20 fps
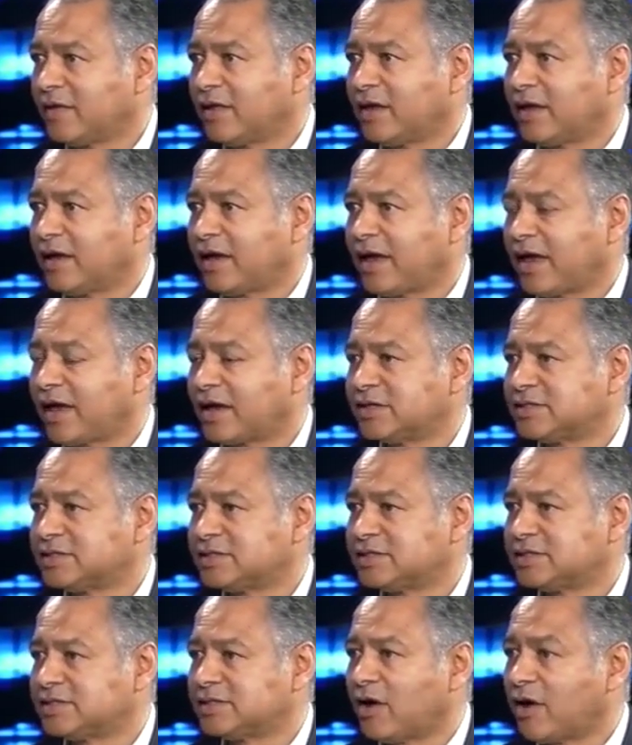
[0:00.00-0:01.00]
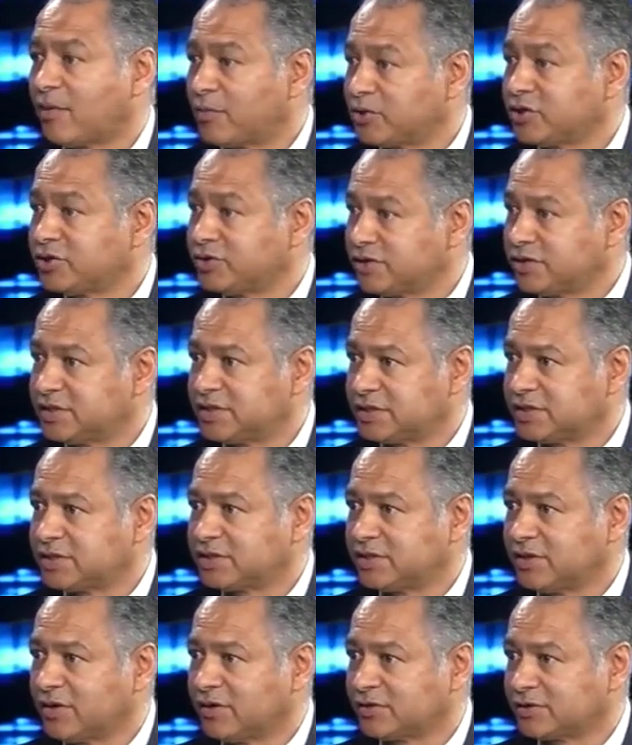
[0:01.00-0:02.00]
as opportunities. You
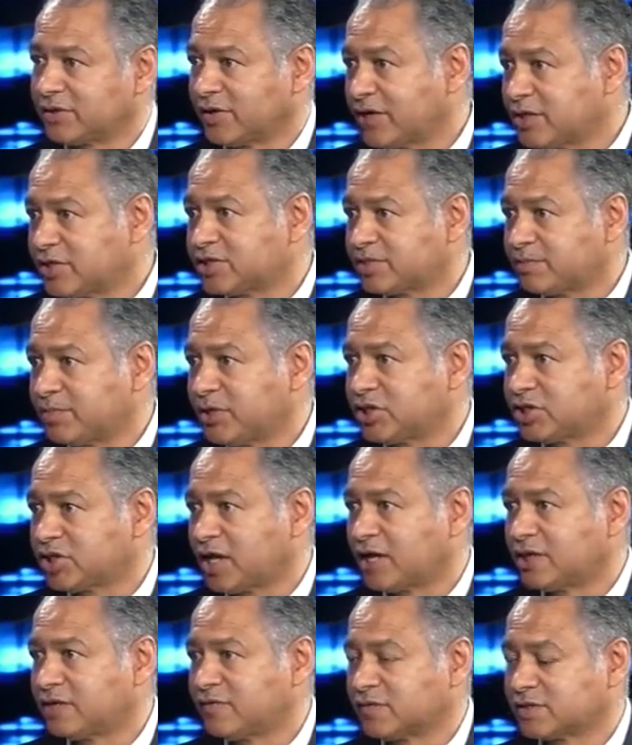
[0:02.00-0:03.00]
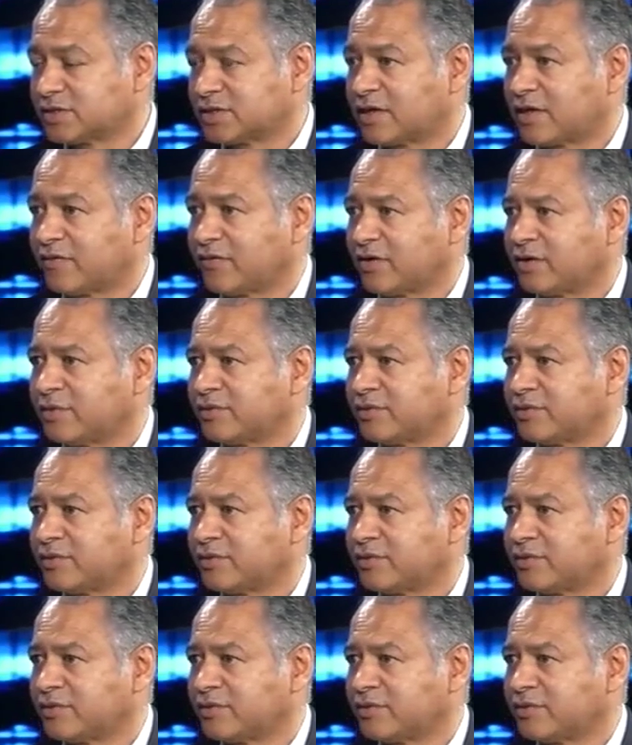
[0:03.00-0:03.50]
know, so energy is a big challenge for South Africa,